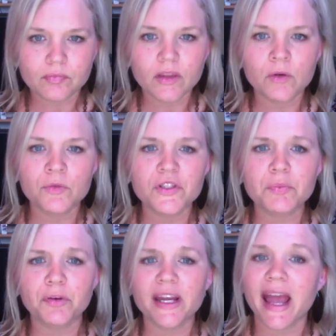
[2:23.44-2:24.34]
Well,
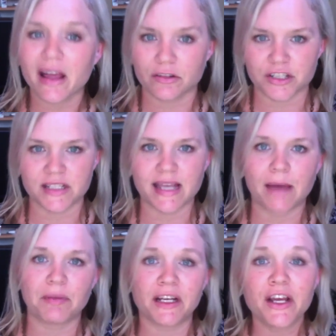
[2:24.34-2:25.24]
spring allergies
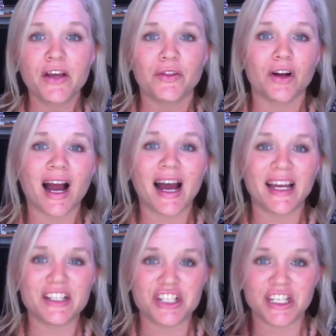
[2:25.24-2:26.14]
happen, they're
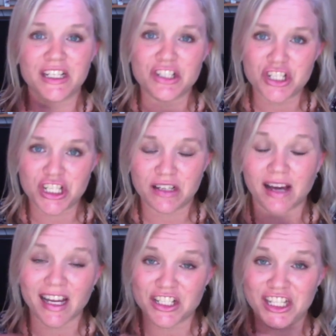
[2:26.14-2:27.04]

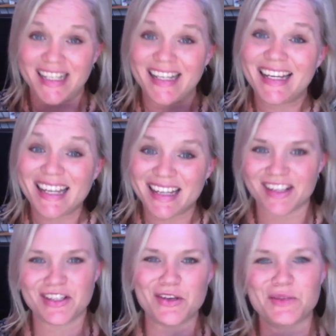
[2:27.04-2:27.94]

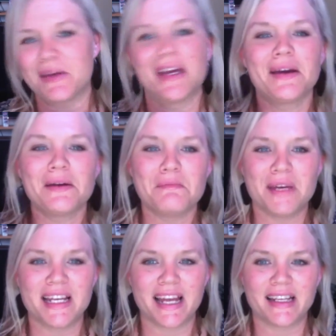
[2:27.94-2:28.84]
IgE,
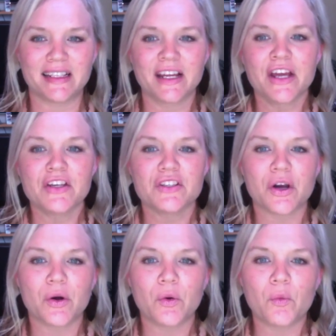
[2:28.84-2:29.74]
mediated.
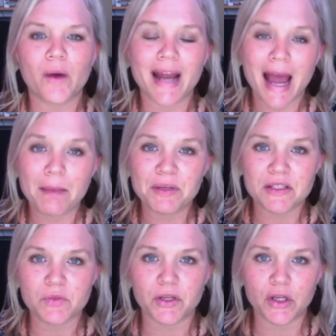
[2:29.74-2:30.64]
So what
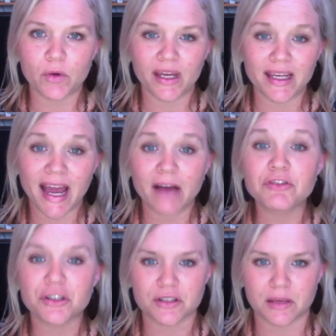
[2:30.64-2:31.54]
happens when you
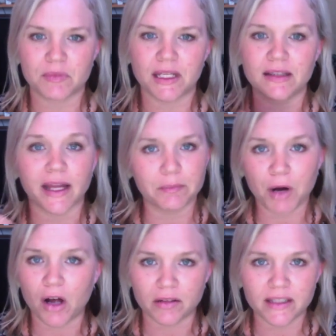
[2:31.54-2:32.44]
encounter something like
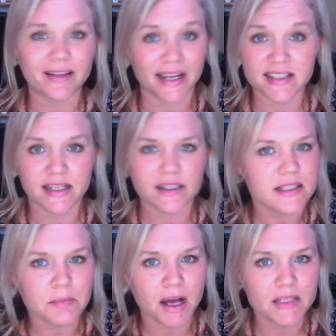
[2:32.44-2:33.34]
pollen, like I said, it's
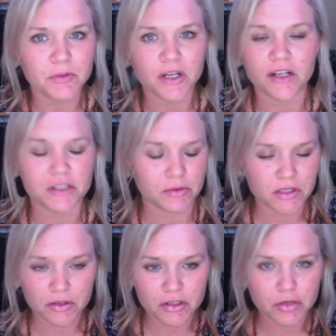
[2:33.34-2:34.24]
impossible not to. As
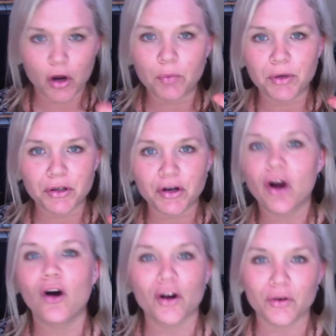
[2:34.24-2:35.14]
soon as you open your
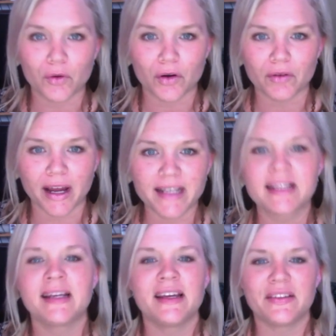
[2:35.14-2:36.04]
car door, right?
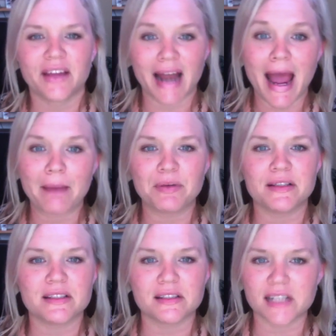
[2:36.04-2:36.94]
It
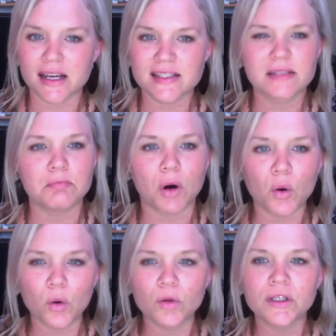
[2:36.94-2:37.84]
happens. Dust,
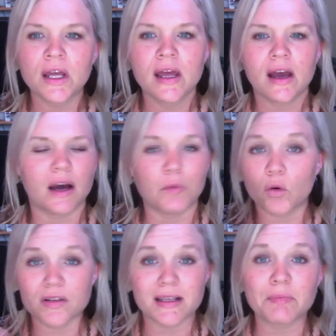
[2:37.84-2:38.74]
mold,
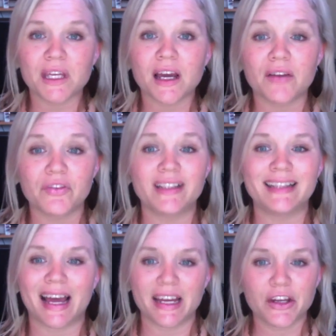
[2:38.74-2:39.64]
or something of the
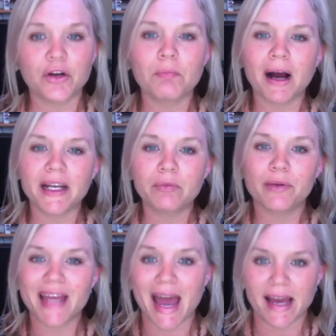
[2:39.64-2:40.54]
like, your body
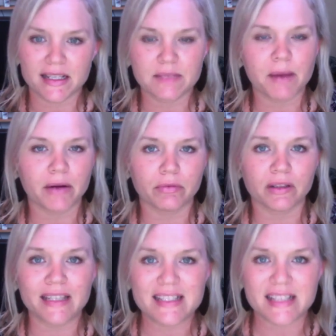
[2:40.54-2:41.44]
reacts by
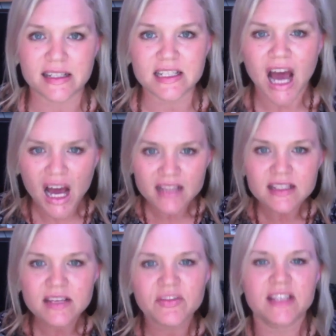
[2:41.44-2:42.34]
releasing tons
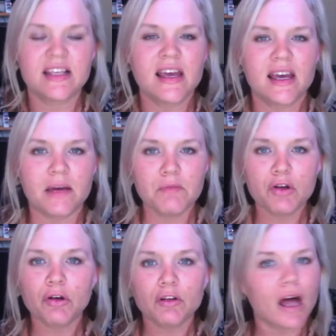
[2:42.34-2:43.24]
of this
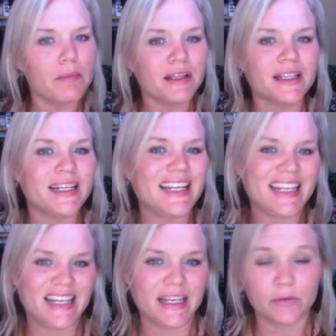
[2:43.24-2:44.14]
immunoglobulin
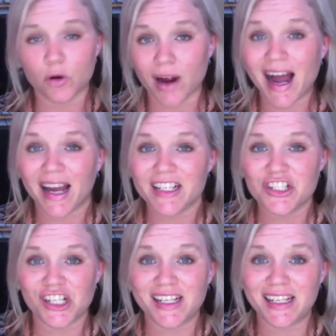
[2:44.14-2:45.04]
E or
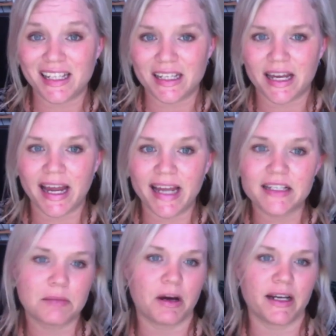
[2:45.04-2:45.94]
IgE
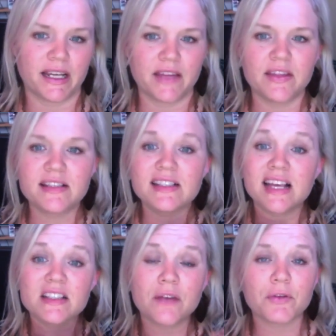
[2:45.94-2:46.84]
antibody. And this
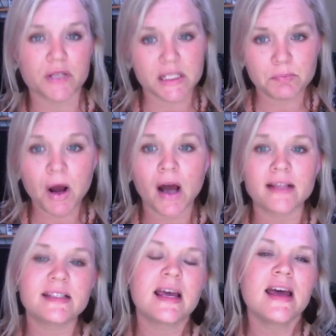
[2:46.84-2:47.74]
sets off a
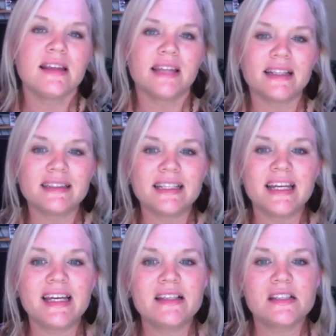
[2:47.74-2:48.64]
response that
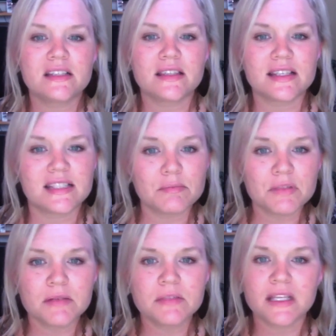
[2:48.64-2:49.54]
leads to the
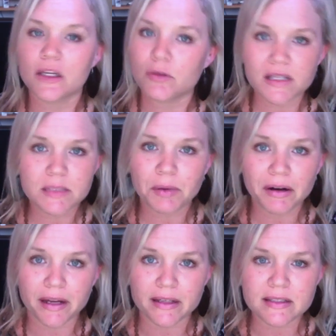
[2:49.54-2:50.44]
symptoms that you
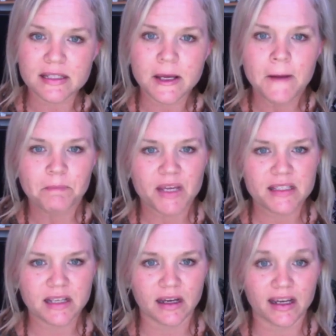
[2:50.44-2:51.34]
experience.
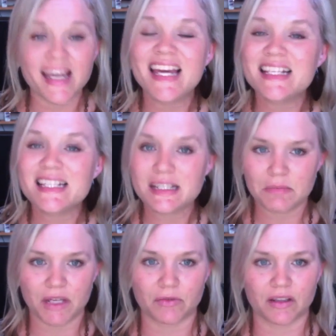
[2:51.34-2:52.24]
It's a
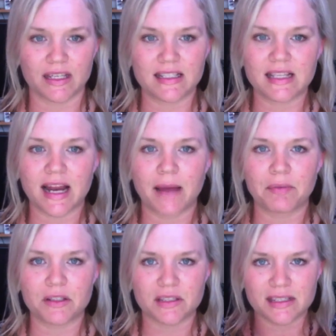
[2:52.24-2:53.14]
histamine release that
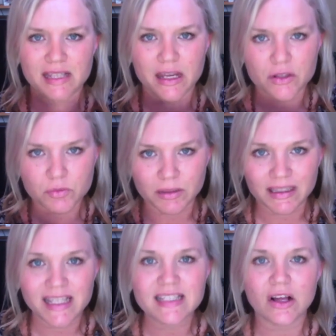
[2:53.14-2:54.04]
happens. The cells
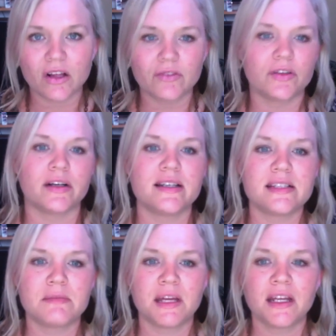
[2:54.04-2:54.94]
release all of their
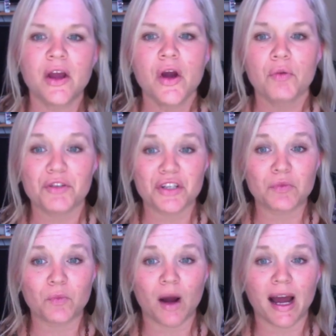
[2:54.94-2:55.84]
histamine, which is
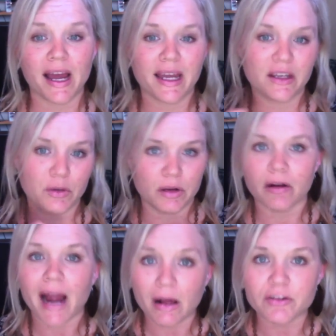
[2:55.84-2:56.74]
why you hear
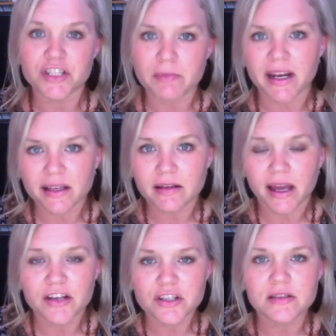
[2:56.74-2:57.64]
allergy
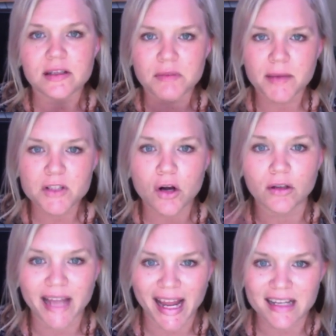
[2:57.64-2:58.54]
medications sometimes
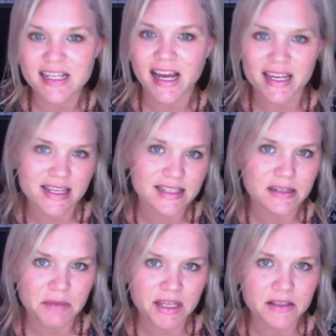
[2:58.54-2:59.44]
called
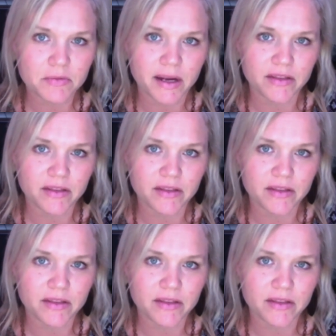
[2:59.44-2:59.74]
antihistamines, right? They're